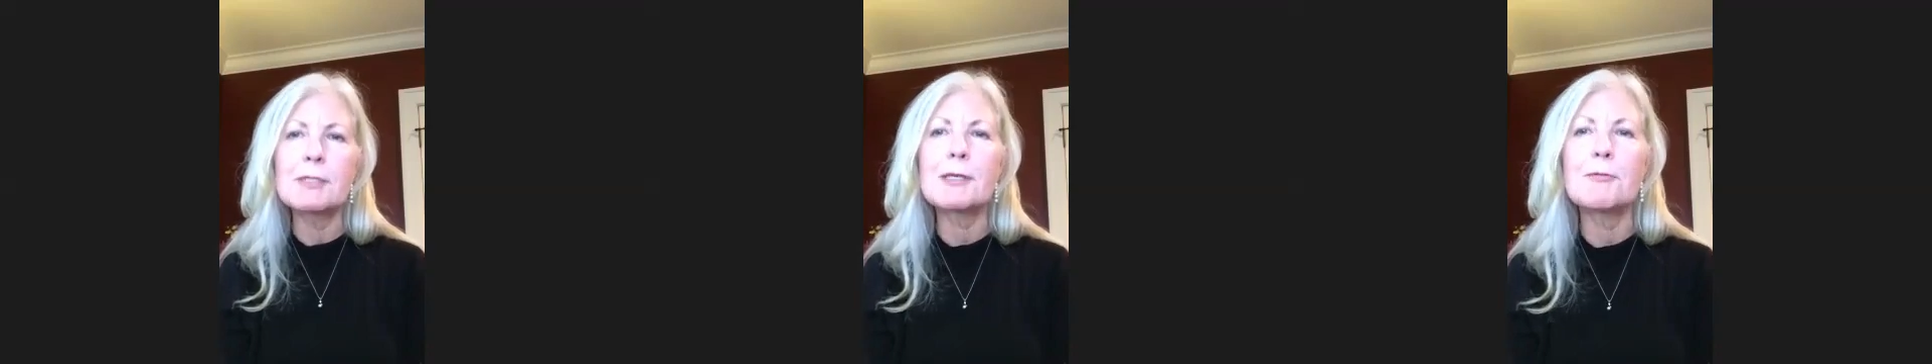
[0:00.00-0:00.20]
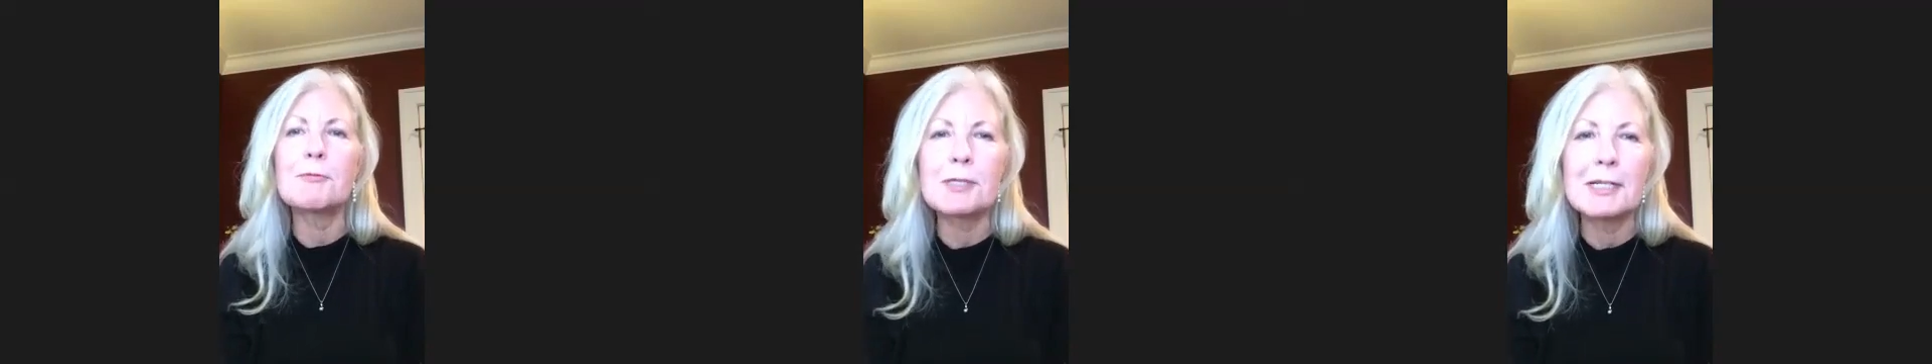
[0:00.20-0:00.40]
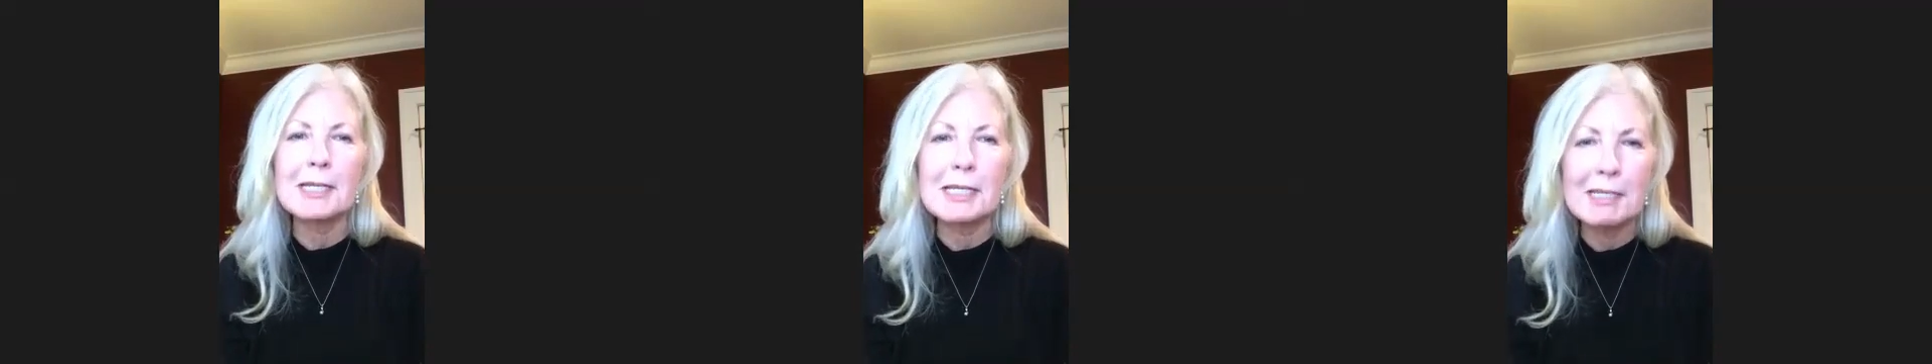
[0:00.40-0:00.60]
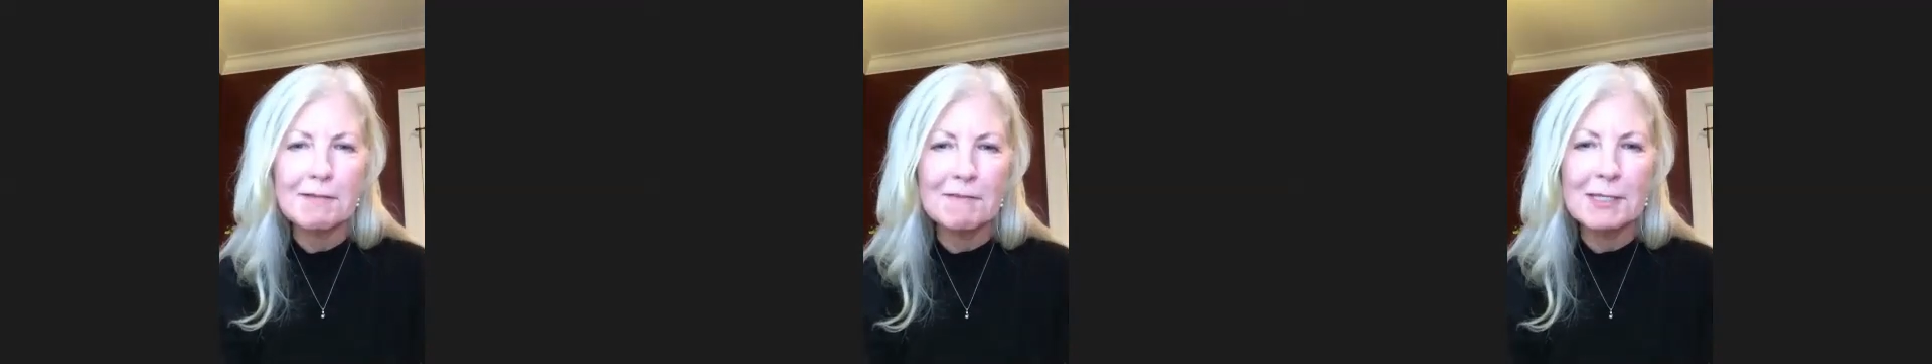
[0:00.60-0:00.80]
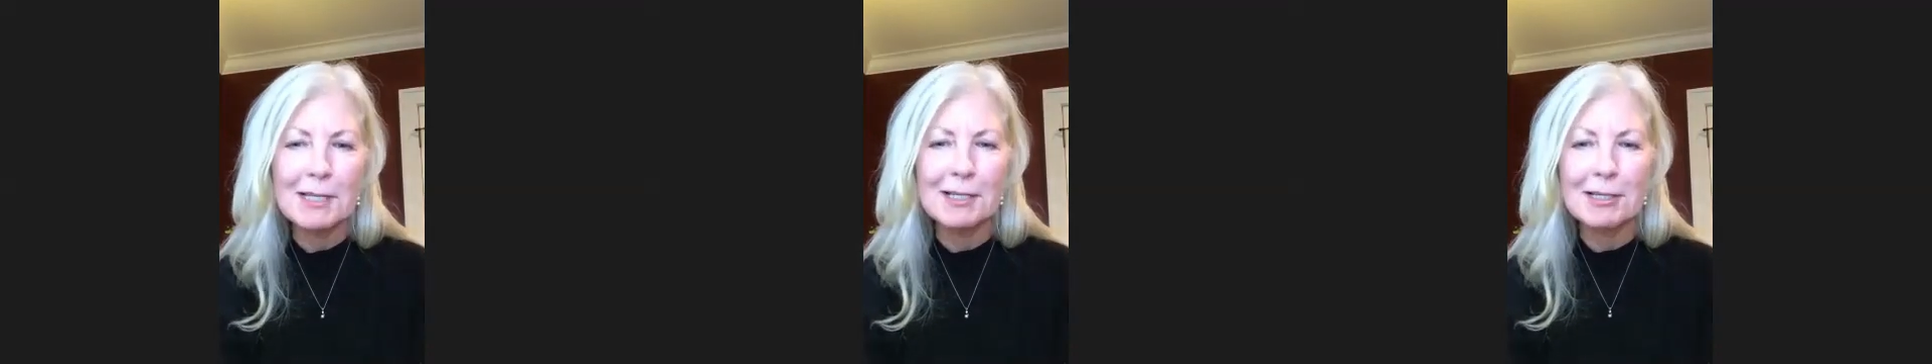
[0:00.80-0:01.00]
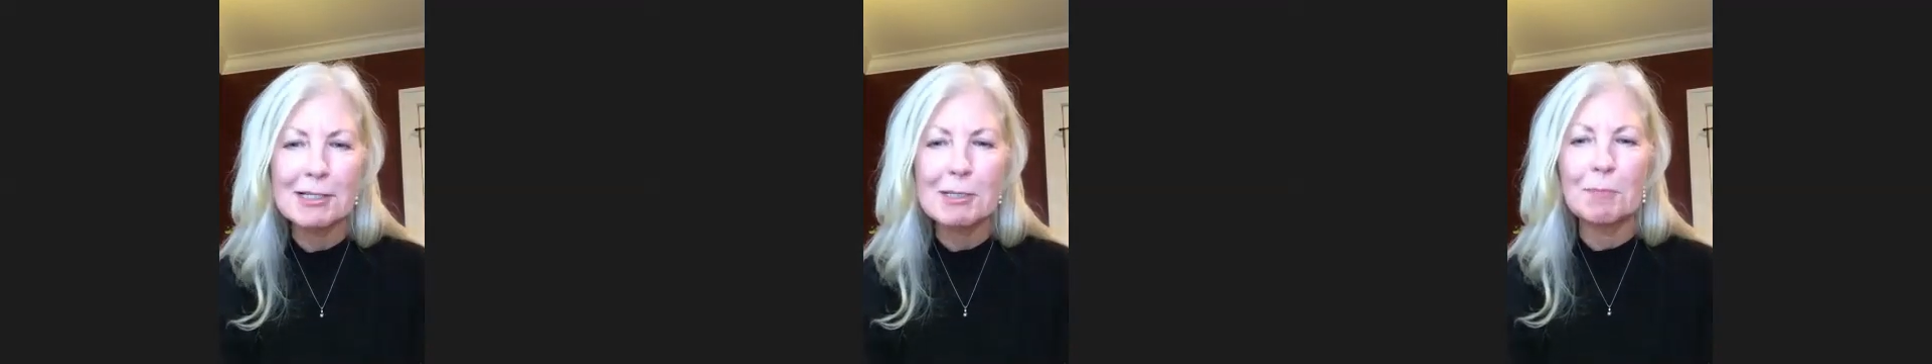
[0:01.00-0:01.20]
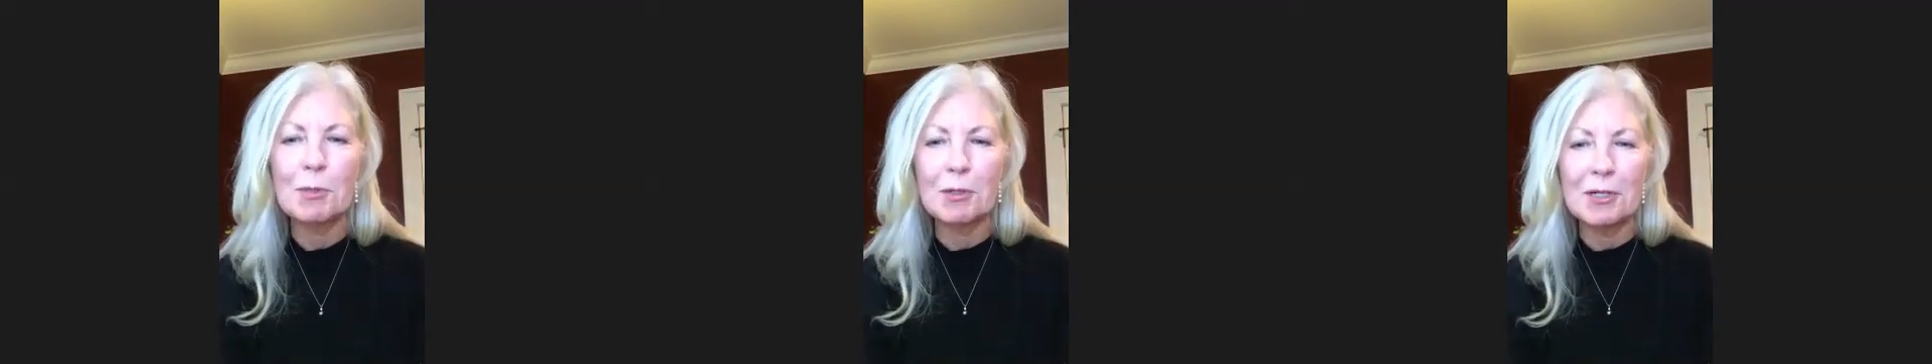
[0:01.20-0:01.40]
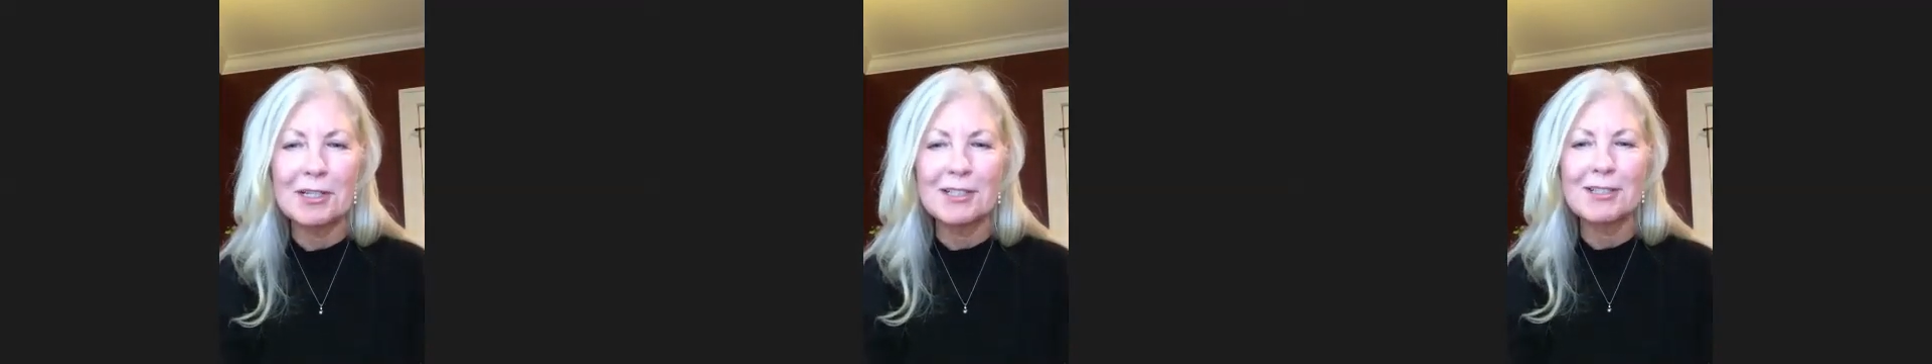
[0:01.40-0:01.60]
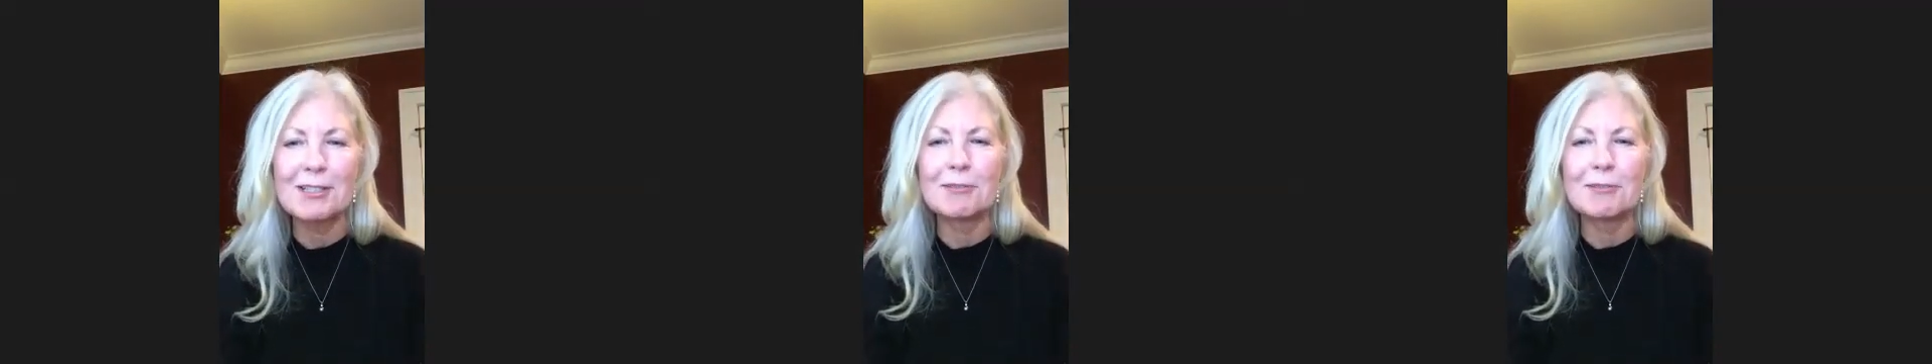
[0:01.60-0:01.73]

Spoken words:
say it was an easy experience.